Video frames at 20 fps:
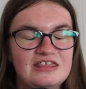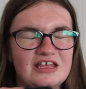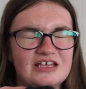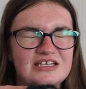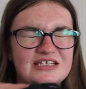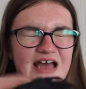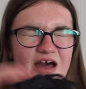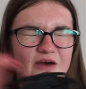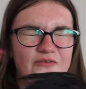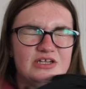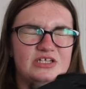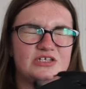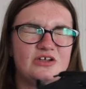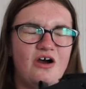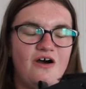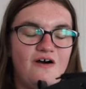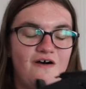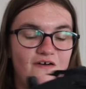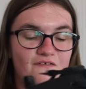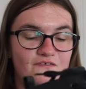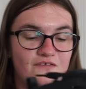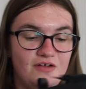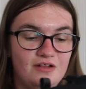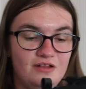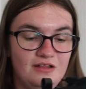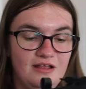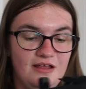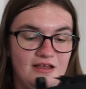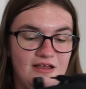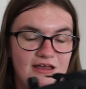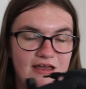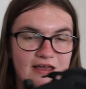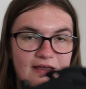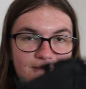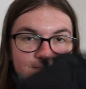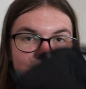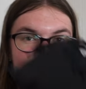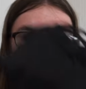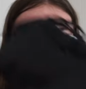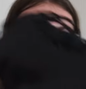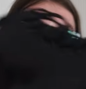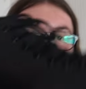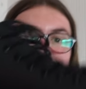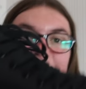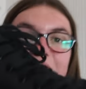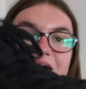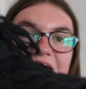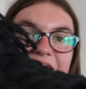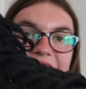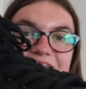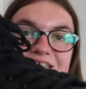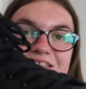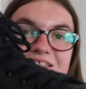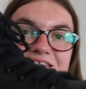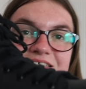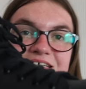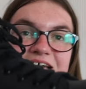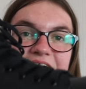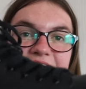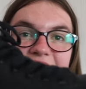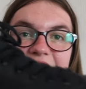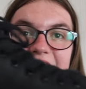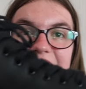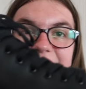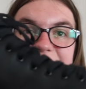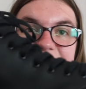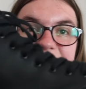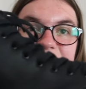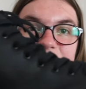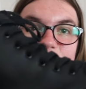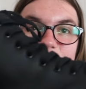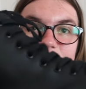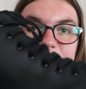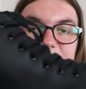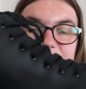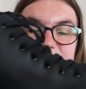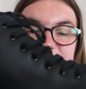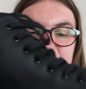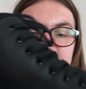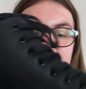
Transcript: the sound is awful. But yes, 18 quid.